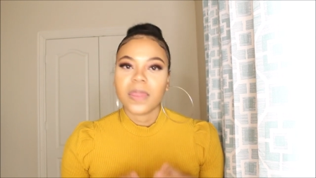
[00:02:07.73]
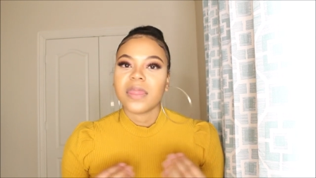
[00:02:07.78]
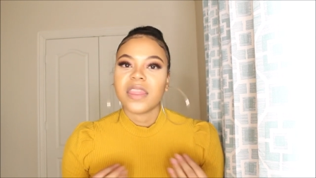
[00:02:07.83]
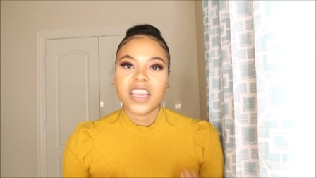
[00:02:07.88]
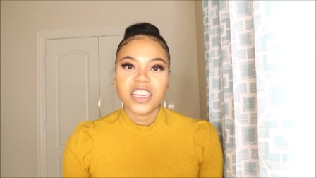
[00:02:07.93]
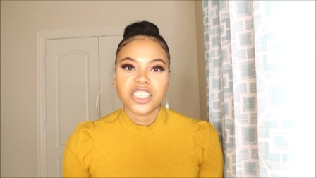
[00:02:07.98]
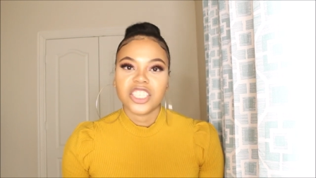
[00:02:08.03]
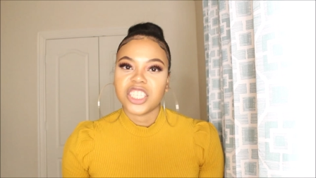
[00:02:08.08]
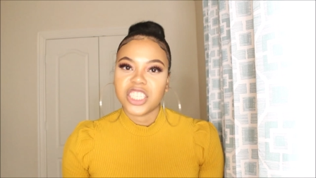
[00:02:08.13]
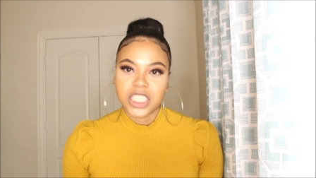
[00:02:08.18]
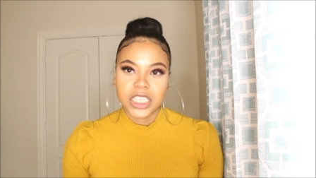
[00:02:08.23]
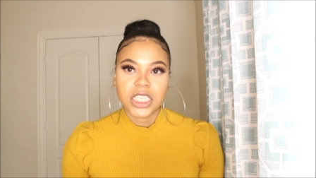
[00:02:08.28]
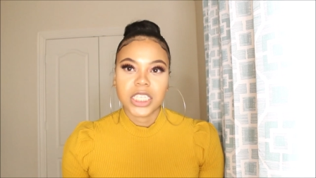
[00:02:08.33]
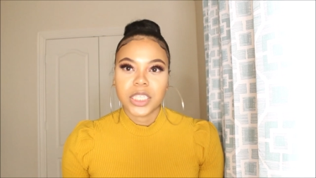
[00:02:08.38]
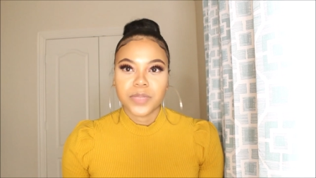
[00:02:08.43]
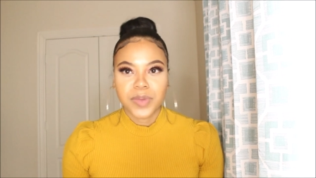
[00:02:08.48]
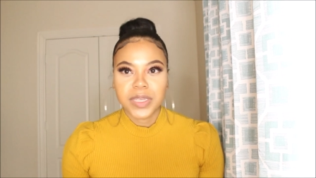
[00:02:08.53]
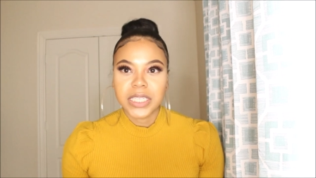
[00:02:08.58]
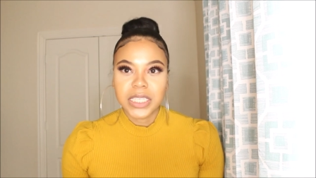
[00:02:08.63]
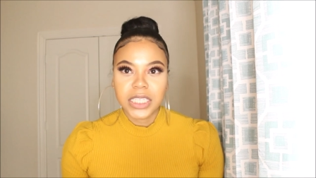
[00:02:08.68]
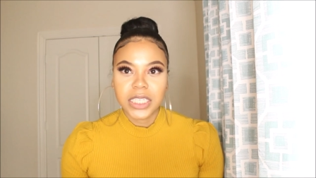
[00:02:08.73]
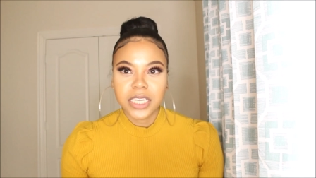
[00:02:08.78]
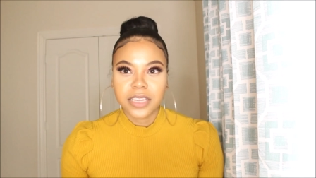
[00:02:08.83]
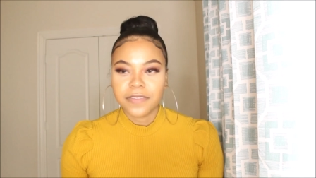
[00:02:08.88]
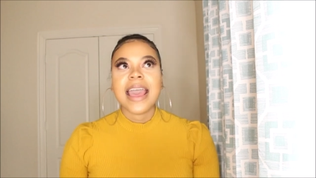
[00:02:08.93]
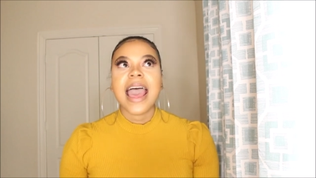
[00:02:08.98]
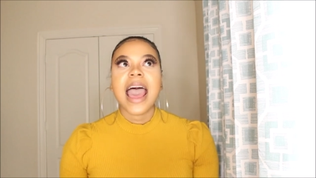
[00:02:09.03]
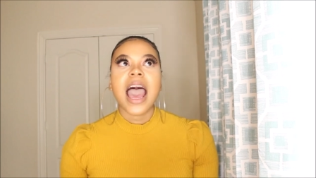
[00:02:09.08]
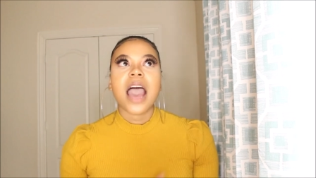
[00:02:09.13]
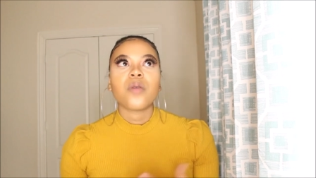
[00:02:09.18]
they're just expensive.
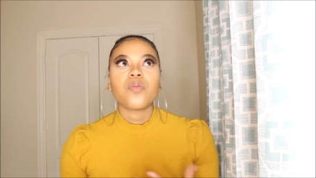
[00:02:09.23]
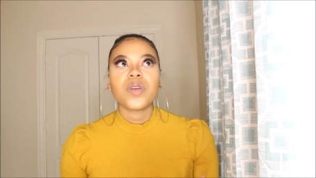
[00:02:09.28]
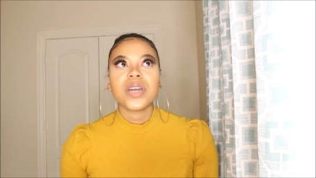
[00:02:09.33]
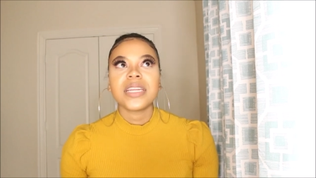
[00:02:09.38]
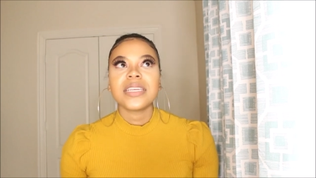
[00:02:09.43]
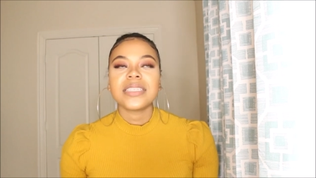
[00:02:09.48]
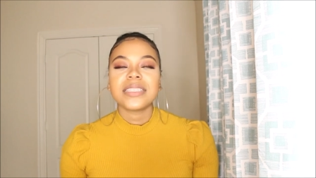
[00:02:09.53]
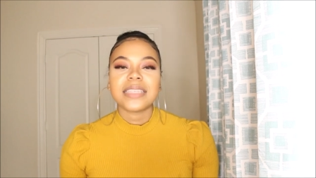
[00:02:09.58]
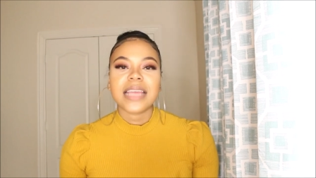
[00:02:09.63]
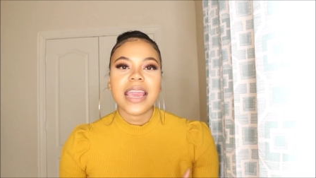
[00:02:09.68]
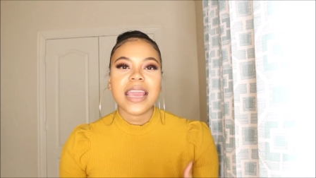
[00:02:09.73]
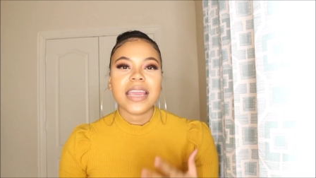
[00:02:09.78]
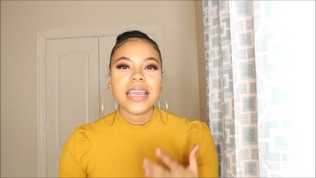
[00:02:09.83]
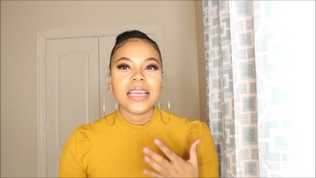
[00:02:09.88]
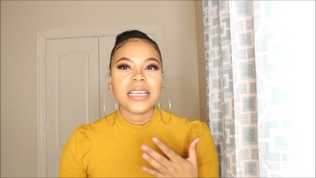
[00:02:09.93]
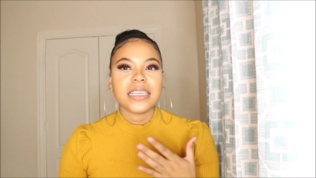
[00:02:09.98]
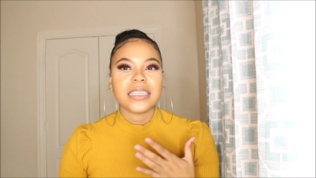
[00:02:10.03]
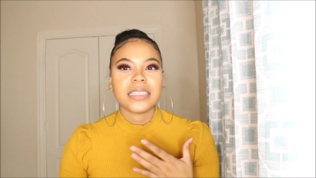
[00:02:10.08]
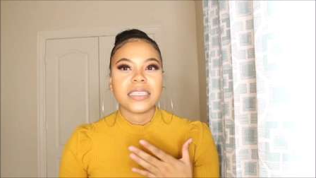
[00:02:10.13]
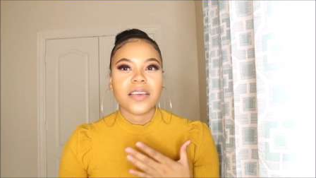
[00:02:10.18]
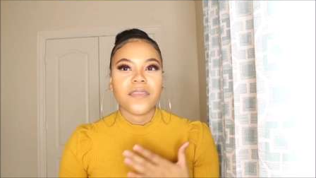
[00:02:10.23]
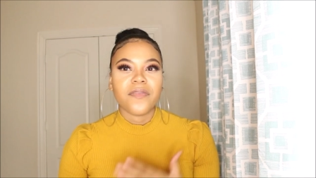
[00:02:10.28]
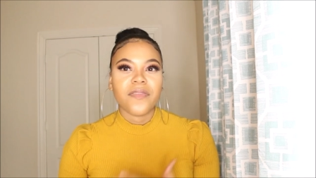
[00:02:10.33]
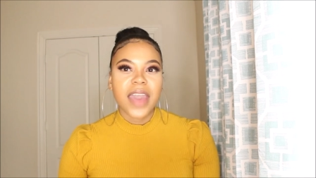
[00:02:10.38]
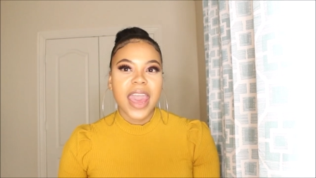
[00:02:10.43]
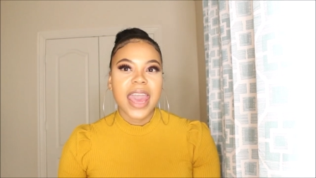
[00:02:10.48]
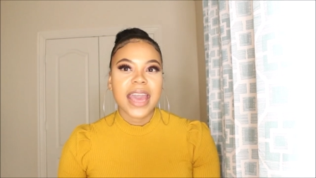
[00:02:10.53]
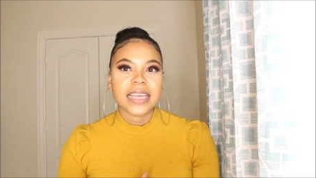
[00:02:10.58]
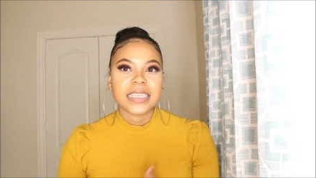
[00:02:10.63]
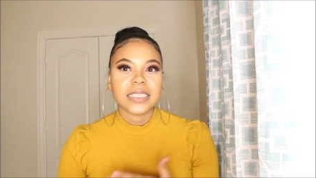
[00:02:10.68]
I wouldn't say it's
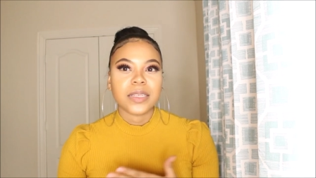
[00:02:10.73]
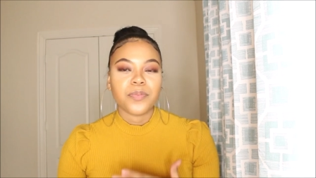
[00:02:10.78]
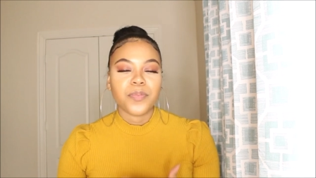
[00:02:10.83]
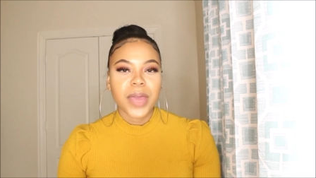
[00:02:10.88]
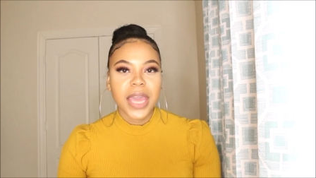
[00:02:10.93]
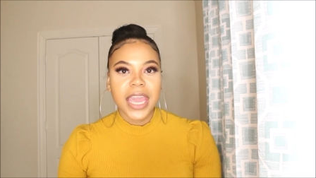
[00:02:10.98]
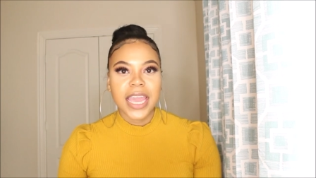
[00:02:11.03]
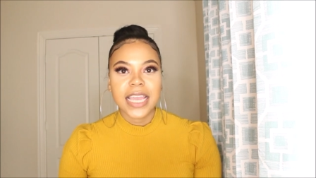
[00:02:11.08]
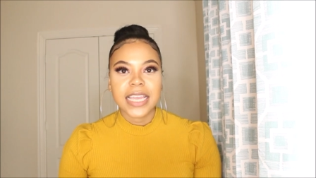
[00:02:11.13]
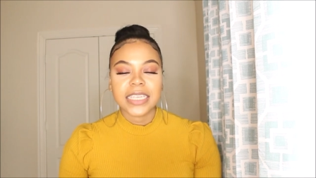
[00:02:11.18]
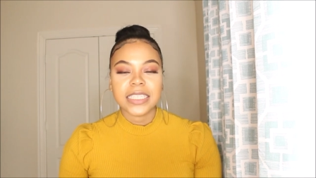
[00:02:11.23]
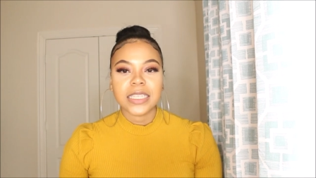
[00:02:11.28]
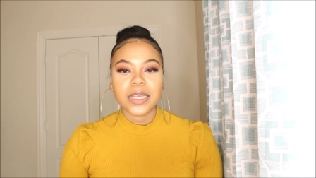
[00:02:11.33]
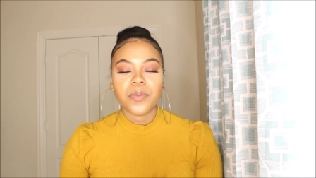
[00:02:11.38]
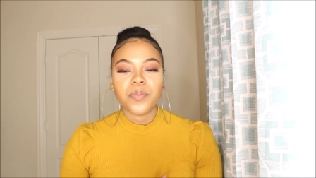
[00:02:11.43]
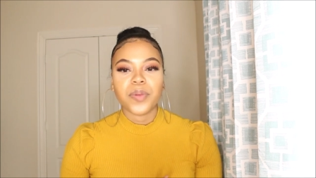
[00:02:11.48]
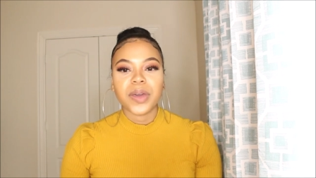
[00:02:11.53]
fast-paced,